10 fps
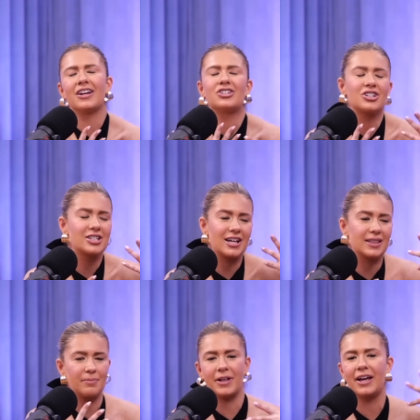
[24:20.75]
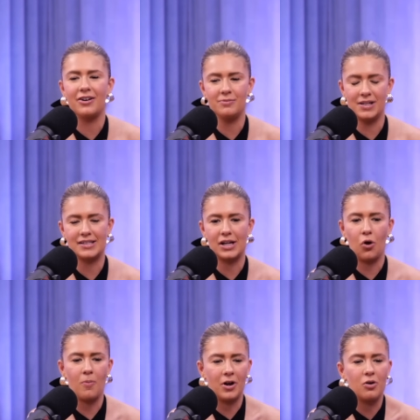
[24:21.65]
it's just the planner in me is oh
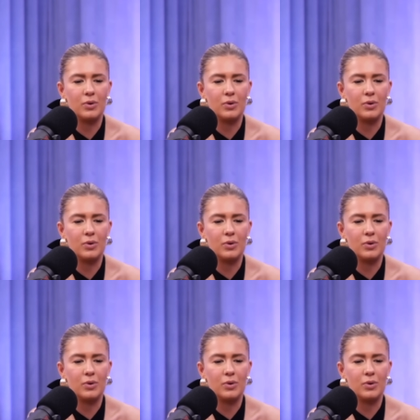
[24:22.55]
my god,